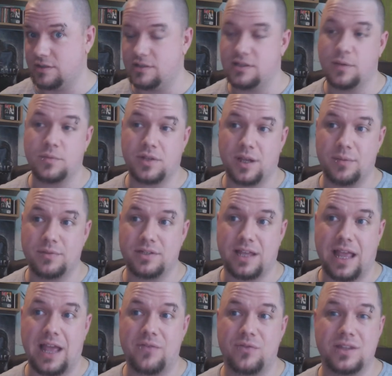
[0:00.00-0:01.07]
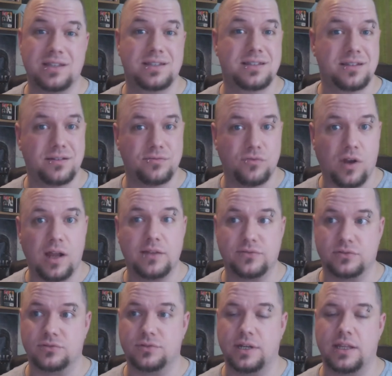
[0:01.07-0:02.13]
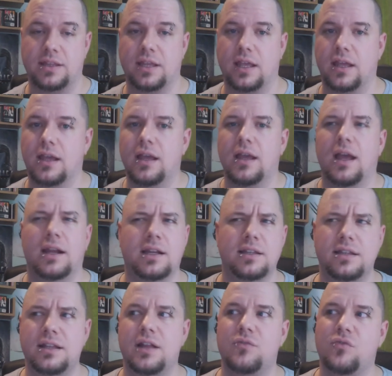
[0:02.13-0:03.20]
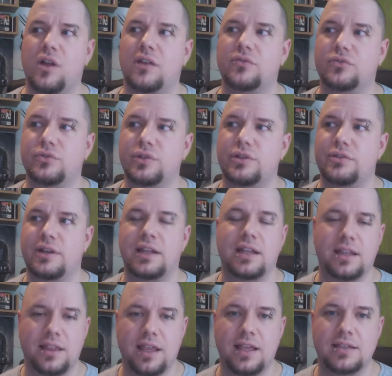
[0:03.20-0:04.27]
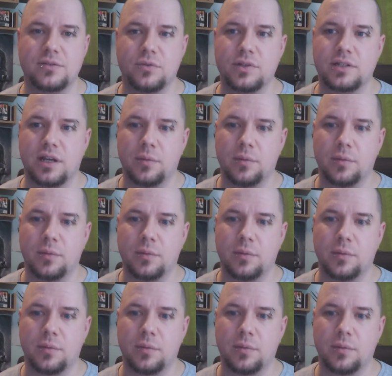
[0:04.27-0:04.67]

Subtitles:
Sometimes they have this rivalry thing, and I think that rivalry thing is always